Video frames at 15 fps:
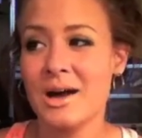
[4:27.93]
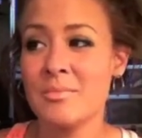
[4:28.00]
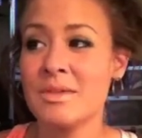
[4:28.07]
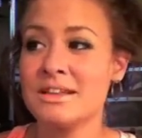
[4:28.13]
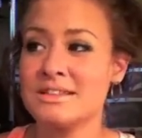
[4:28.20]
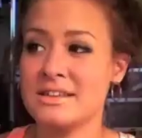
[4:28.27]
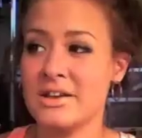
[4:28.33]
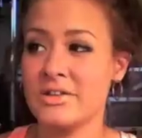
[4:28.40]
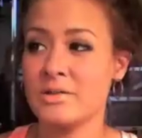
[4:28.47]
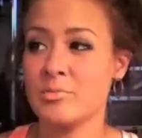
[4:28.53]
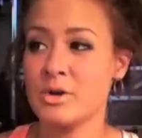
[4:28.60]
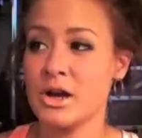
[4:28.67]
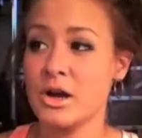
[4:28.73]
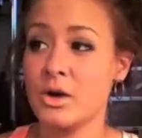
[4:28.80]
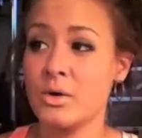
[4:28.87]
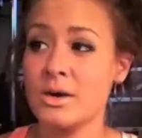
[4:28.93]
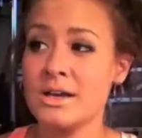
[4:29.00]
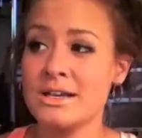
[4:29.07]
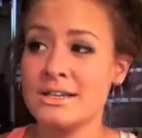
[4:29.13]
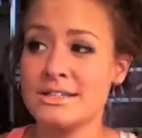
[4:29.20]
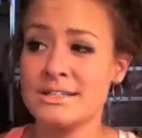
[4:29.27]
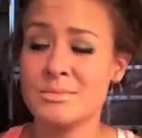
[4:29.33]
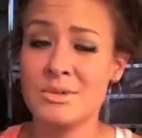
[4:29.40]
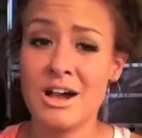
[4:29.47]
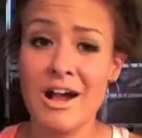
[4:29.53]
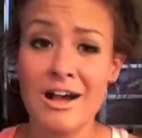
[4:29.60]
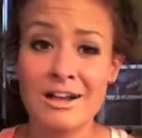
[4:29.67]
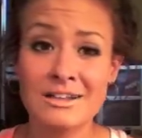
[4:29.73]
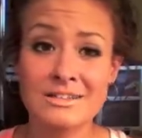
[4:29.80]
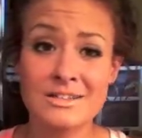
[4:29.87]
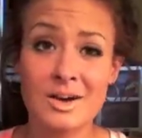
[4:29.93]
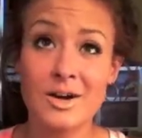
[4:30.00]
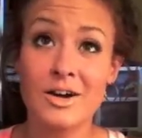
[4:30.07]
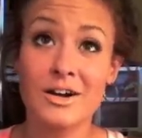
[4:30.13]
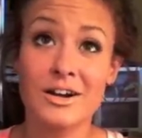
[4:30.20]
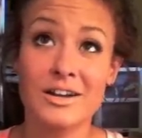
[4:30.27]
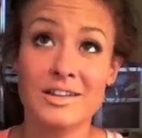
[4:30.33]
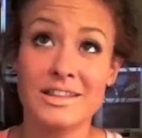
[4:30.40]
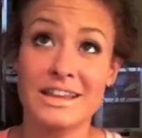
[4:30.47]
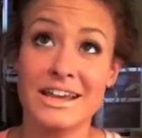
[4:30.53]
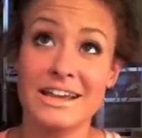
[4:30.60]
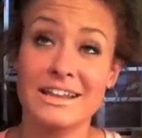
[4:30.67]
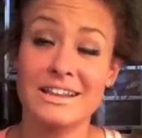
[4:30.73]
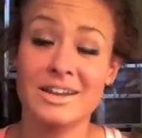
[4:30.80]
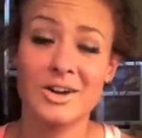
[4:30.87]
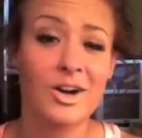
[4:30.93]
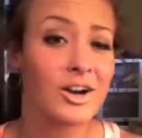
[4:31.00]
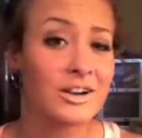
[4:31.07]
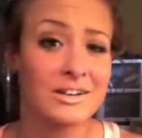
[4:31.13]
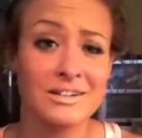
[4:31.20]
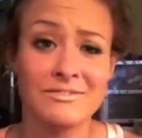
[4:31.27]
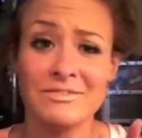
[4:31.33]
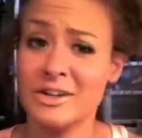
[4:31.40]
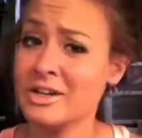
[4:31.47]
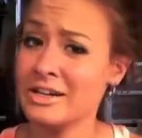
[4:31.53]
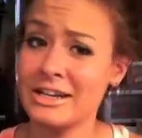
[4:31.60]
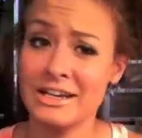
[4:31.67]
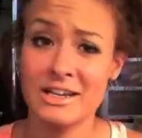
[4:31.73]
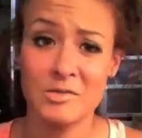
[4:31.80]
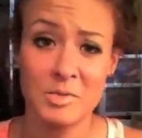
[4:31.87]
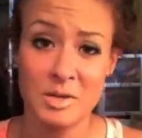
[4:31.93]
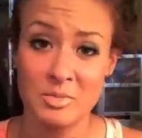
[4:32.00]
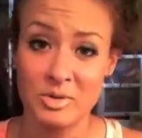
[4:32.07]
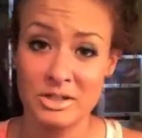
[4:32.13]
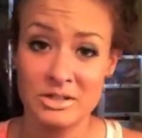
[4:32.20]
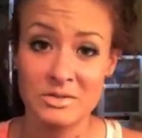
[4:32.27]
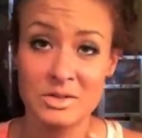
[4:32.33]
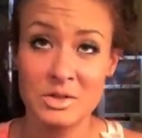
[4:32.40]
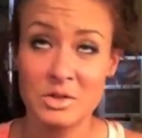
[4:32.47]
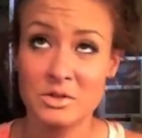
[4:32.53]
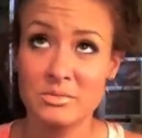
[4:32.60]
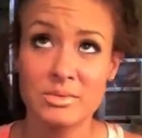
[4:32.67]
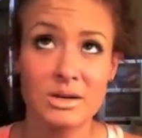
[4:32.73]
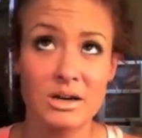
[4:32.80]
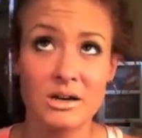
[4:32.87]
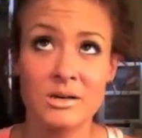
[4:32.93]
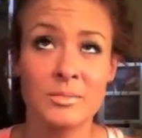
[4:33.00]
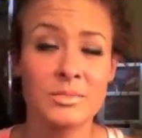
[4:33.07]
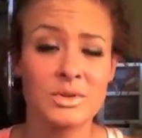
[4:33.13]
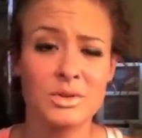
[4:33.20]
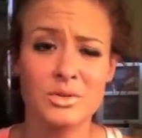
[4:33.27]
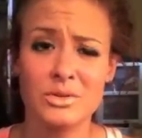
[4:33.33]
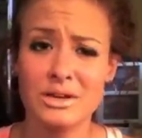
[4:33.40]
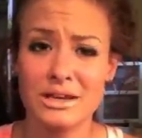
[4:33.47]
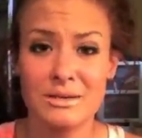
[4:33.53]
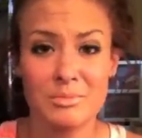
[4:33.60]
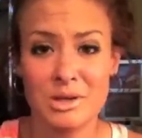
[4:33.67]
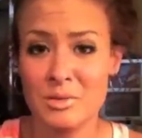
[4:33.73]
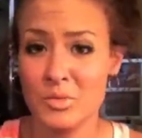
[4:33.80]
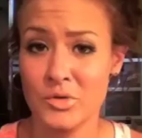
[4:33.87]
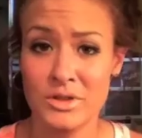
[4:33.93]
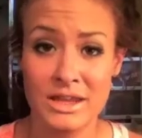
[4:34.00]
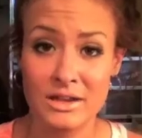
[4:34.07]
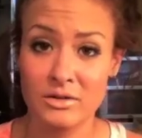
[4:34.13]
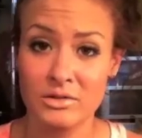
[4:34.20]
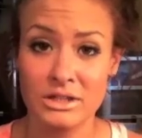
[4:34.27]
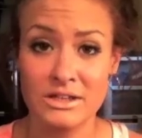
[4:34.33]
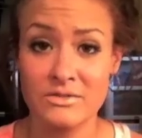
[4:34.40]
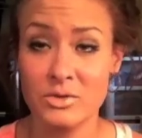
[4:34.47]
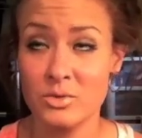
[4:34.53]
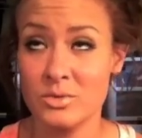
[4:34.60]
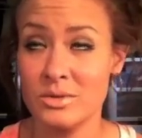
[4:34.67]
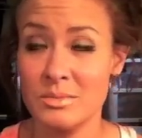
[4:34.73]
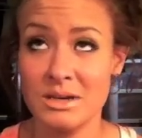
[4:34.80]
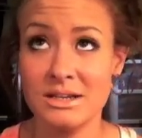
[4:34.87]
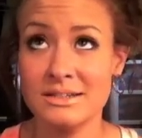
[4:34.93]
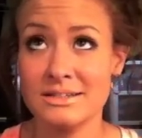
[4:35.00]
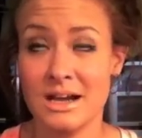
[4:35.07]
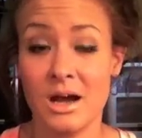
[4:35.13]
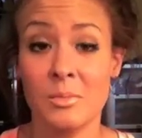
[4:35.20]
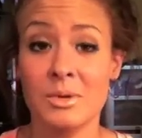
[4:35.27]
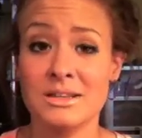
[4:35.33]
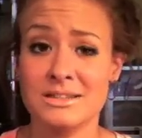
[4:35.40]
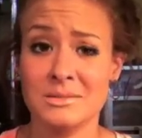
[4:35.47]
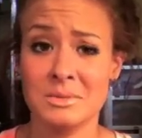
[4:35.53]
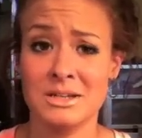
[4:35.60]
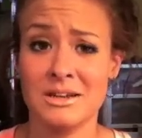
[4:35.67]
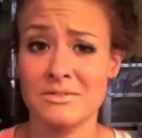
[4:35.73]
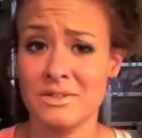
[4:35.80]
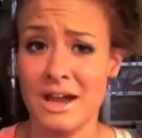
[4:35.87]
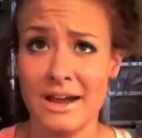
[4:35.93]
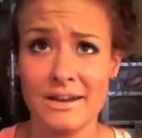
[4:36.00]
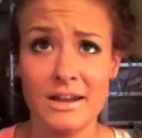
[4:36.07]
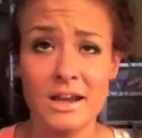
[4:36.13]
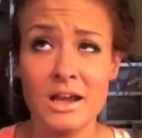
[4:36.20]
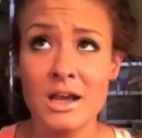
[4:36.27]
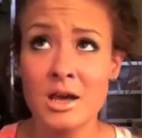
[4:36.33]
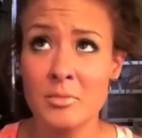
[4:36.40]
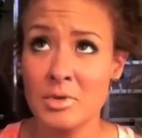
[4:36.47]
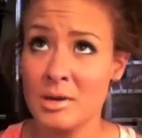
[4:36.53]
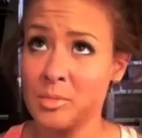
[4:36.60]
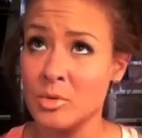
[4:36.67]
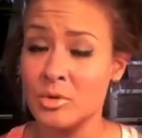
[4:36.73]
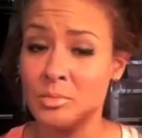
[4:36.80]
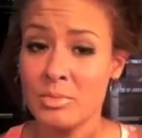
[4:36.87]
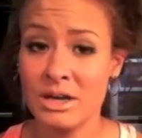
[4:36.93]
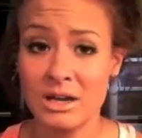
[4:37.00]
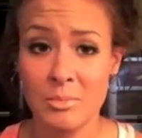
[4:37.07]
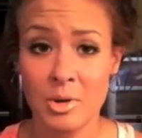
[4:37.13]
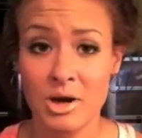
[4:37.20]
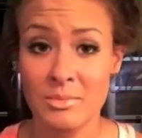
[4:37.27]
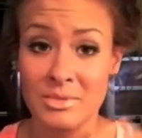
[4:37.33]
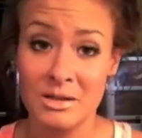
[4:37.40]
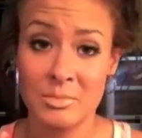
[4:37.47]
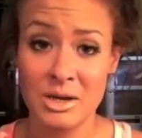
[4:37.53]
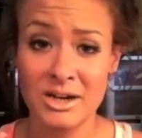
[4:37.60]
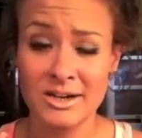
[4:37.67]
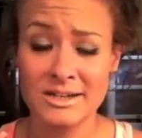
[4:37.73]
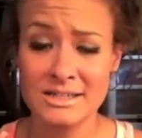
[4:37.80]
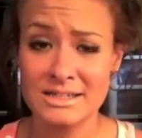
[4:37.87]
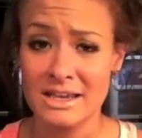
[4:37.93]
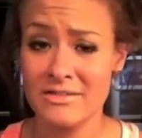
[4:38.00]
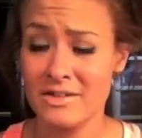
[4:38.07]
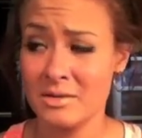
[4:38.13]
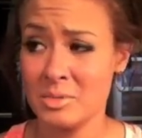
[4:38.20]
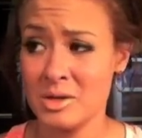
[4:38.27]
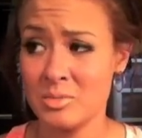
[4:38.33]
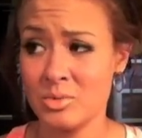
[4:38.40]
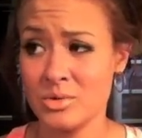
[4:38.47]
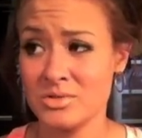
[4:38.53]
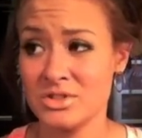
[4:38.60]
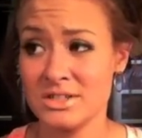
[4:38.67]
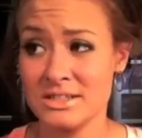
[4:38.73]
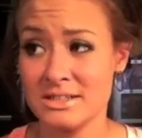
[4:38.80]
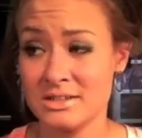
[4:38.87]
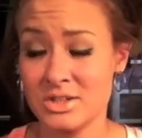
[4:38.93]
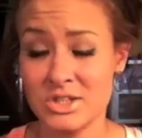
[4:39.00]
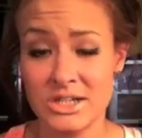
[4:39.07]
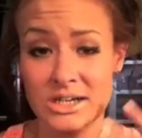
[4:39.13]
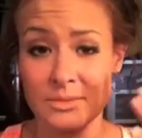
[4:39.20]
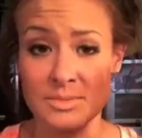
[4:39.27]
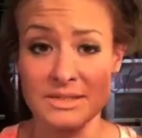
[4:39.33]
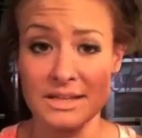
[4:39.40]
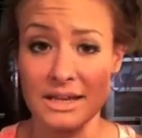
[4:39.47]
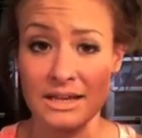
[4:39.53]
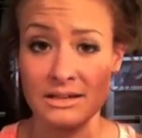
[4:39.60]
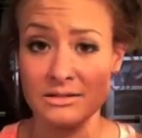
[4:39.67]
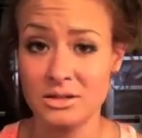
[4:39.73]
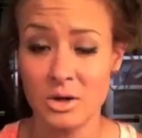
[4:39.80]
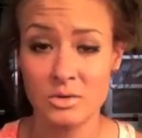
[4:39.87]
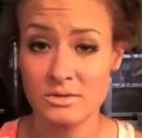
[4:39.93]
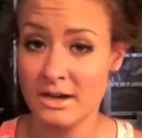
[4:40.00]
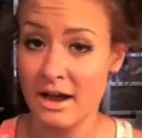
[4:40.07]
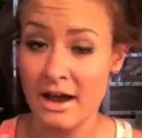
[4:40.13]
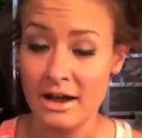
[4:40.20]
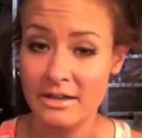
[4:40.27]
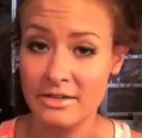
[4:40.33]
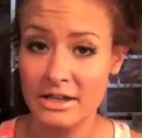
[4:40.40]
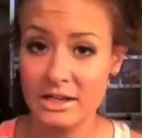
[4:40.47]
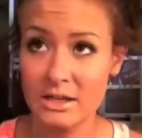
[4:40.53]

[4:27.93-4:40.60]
that's another pro. Some cons are that there are very negative people on YouTube. You'll get people that'll leave you the meanest comments. I mean, I've had people pick apart my appearance. I've had people just straight up say, go die.